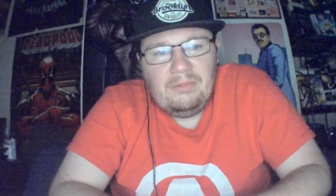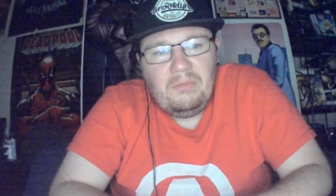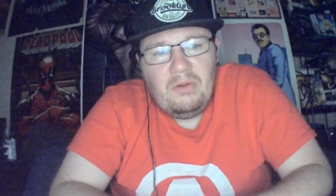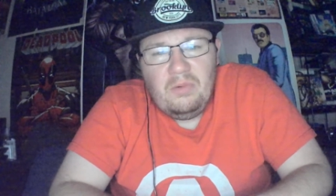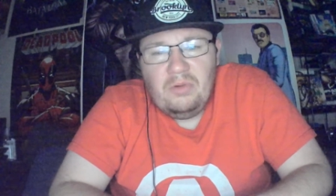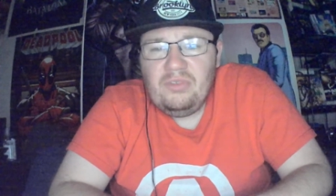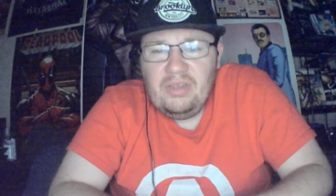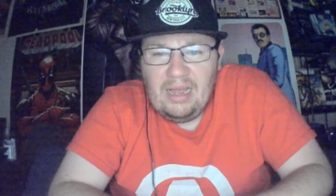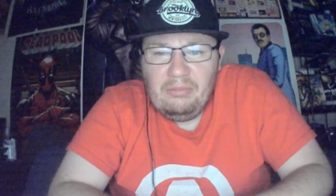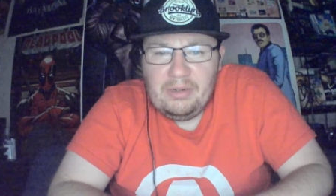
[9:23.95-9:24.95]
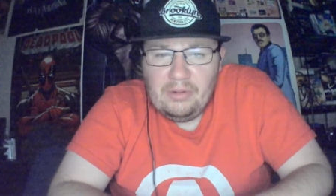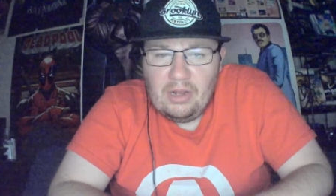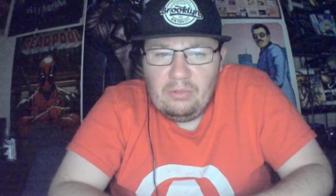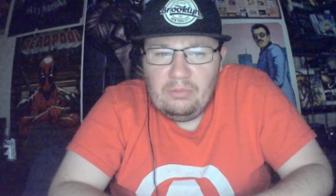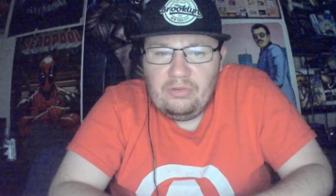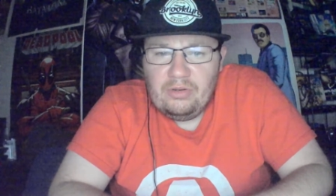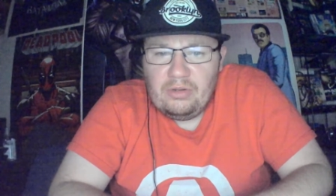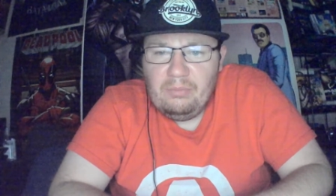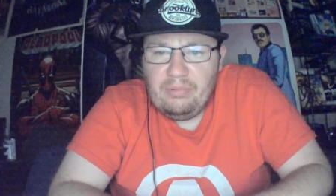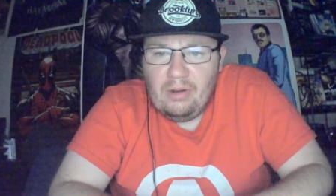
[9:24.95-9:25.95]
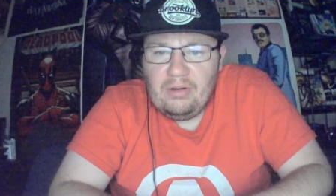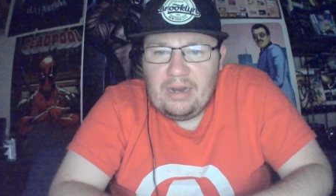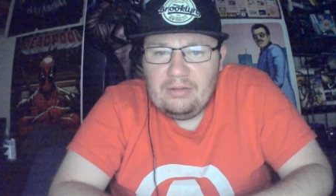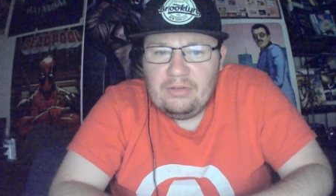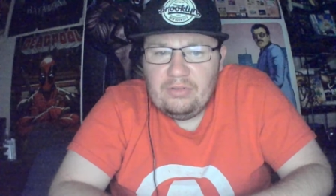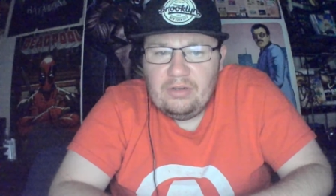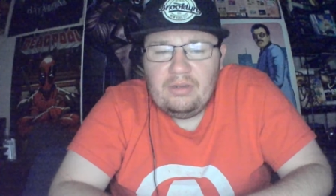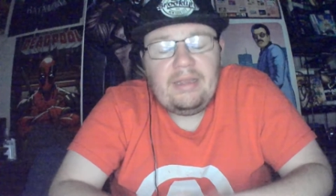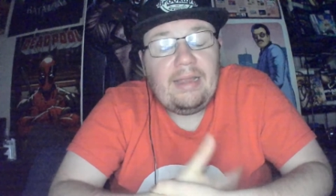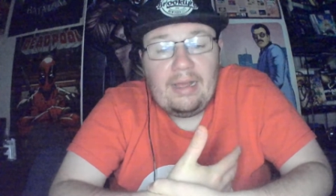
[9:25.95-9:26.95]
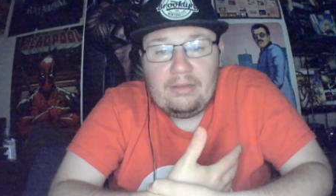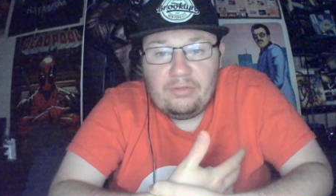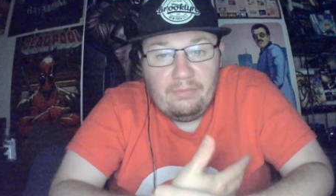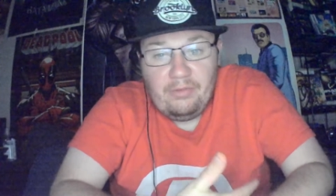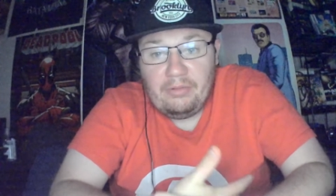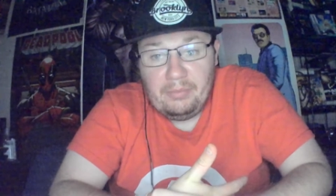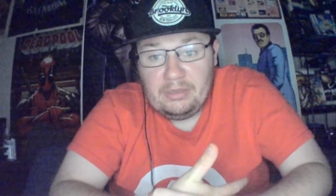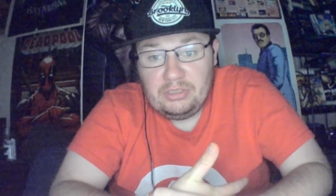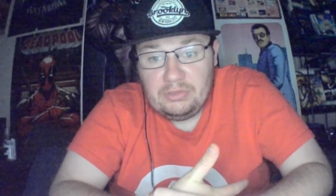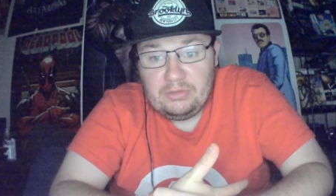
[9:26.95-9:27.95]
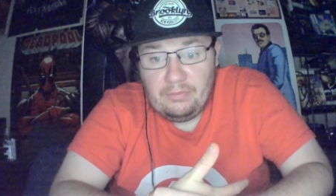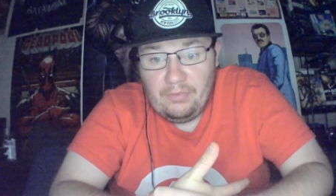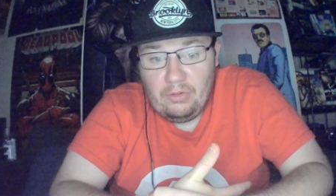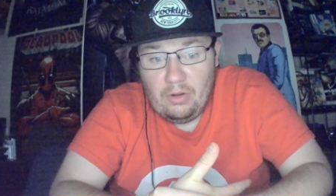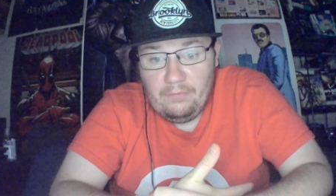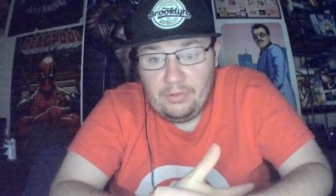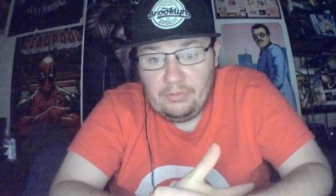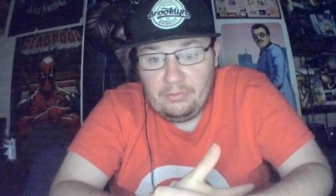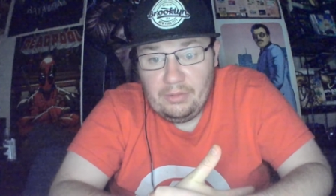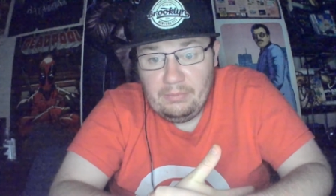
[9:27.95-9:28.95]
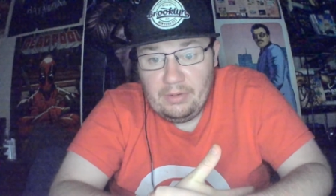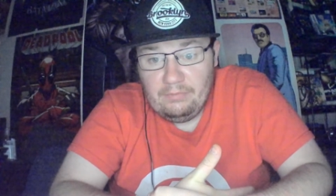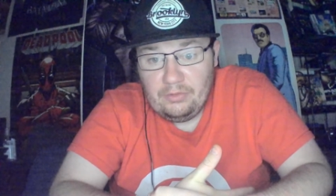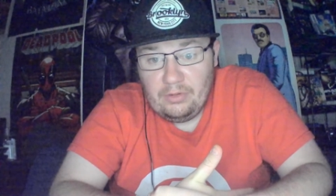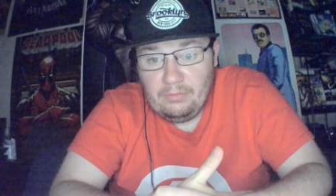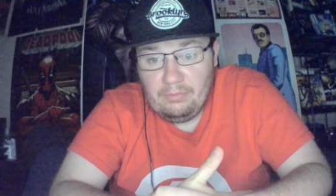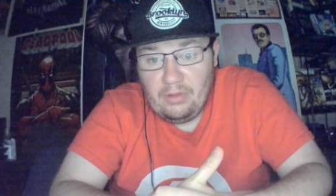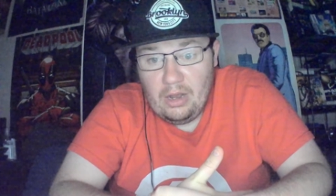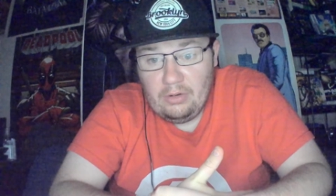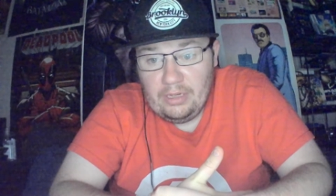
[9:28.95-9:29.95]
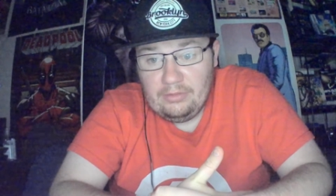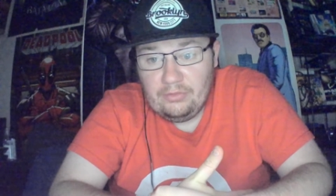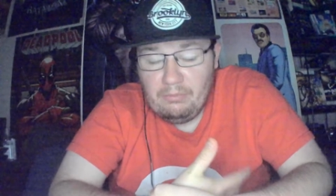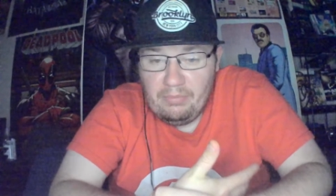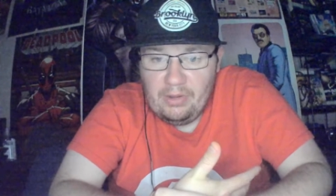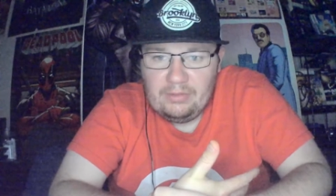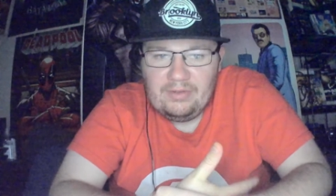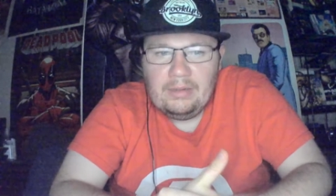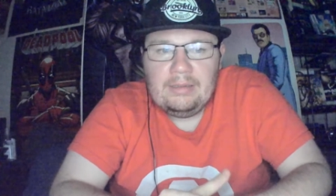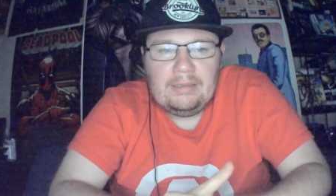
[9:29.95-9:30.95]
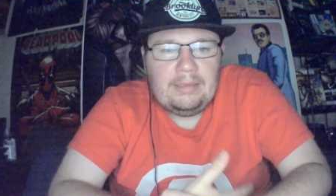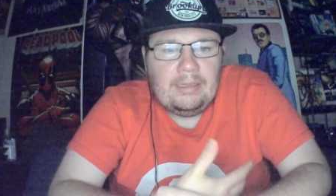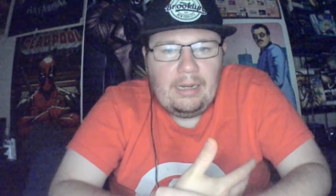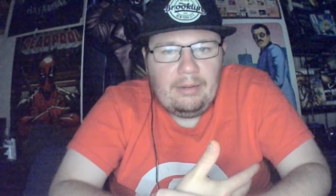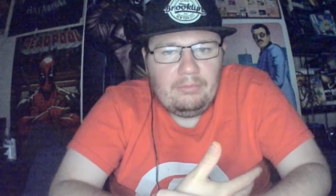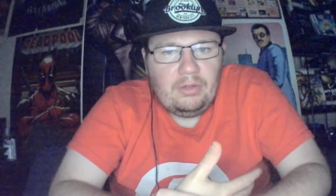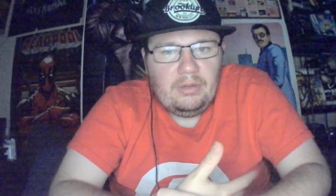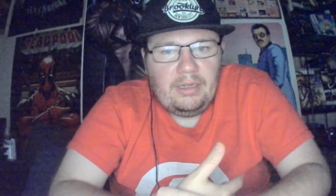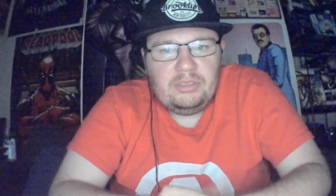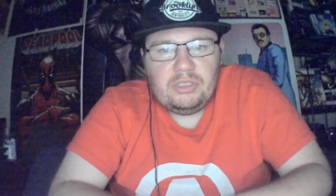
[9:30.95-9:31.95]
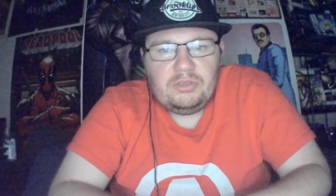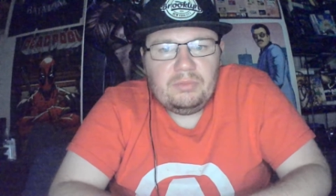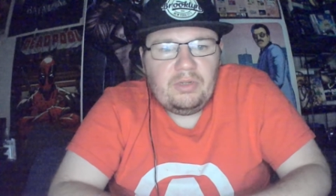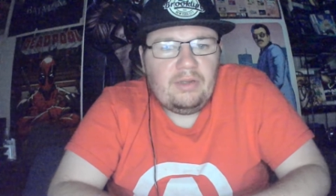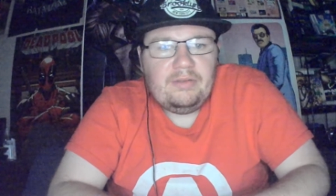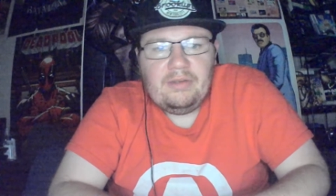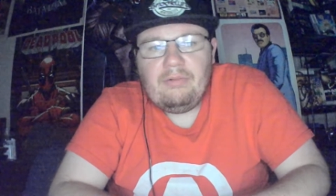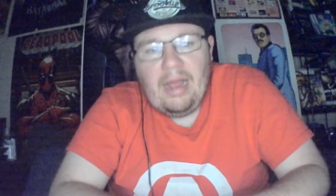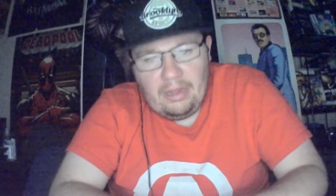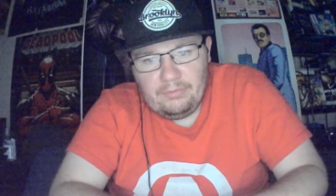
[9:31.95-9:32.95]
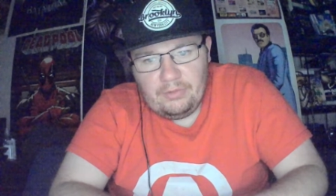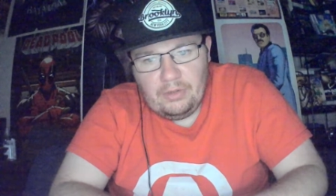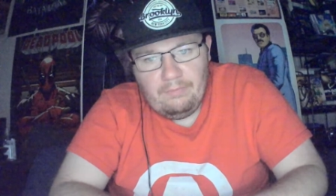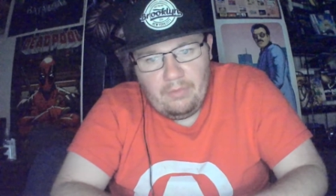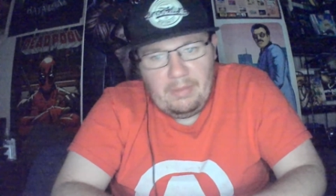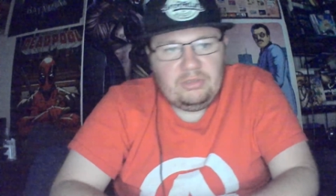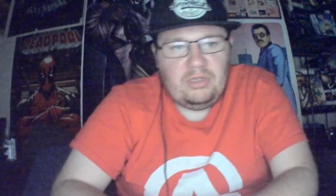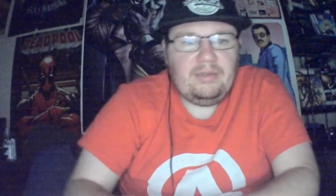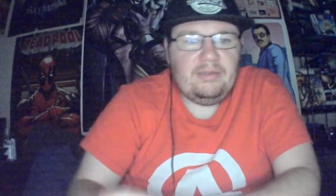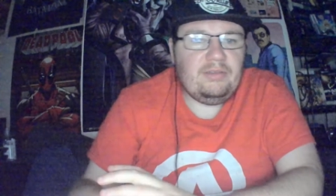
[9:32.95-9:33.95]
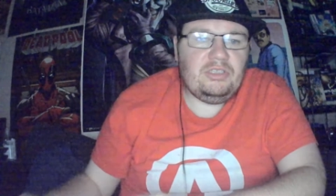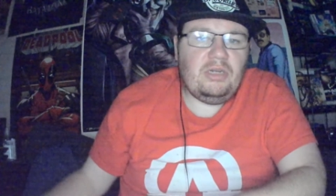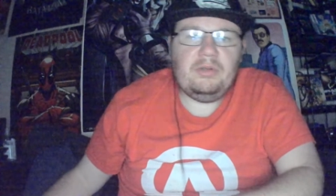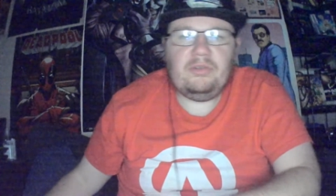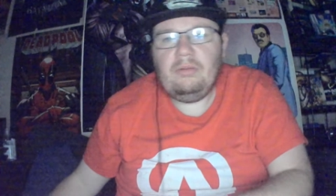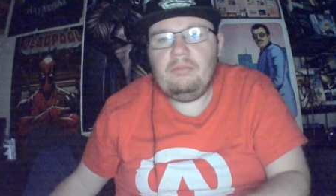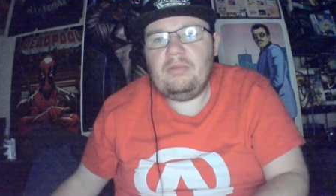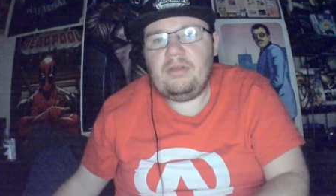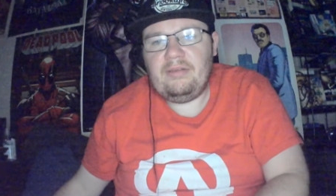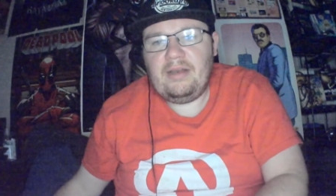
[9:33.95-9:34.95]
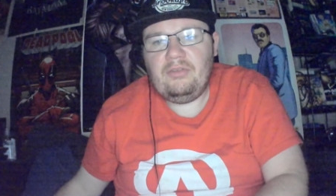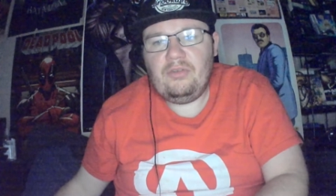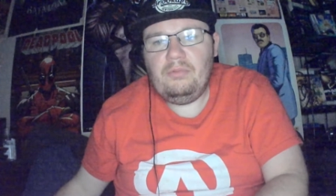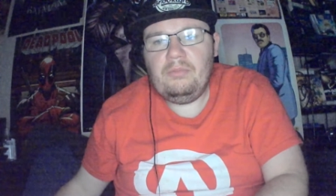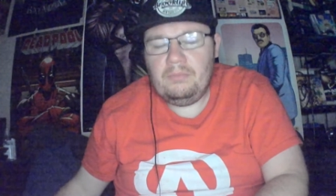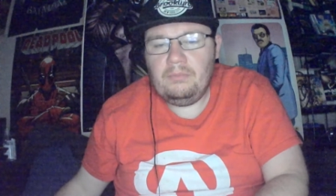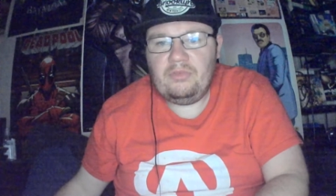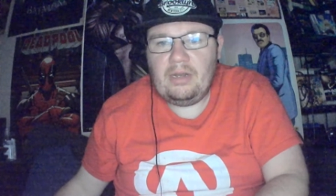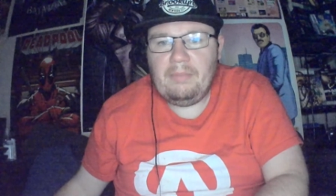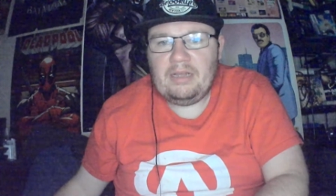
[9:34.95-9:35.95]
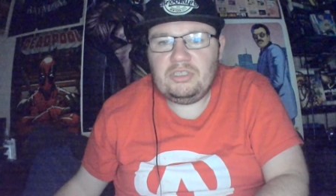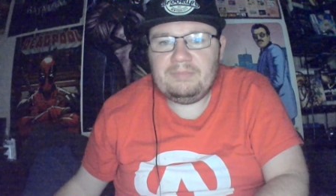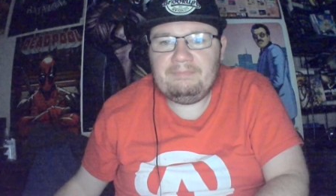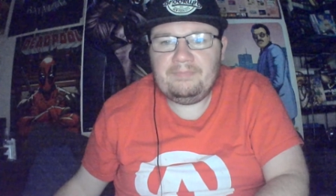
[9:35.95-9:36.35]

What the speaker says: Well, we'll see how it goes. Brock Anderson, he has some very big shoes to fill, obviously, being the son of Arn Anderson, but I'm going to lay judgment until after the match, ladies and gentlemen. So, let's get to said match.